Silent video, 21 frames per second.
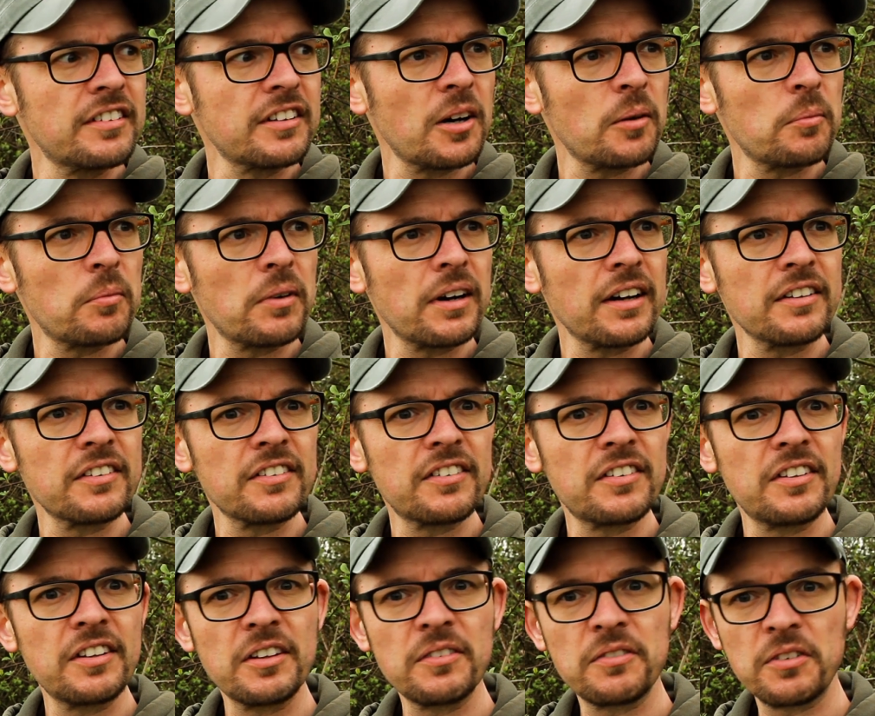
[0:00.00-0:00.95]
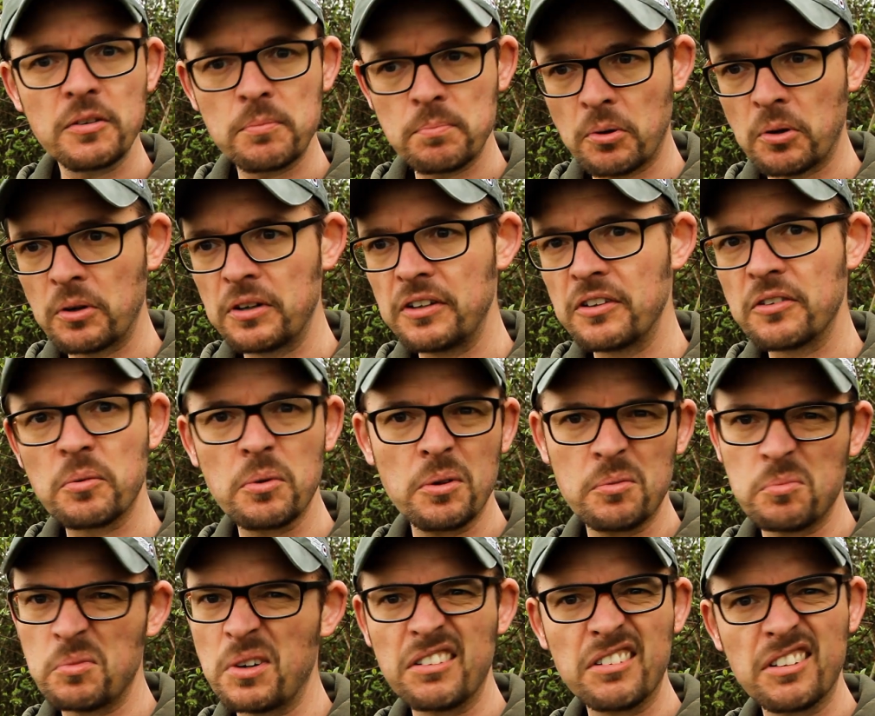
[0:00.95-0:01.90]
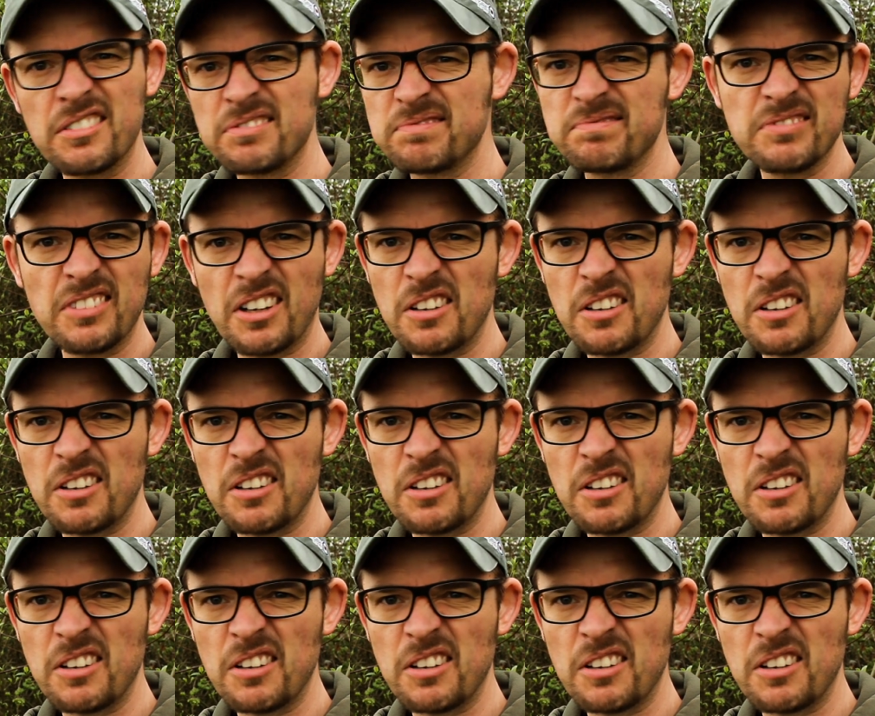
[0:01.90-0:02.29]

to come round to the point swim where I've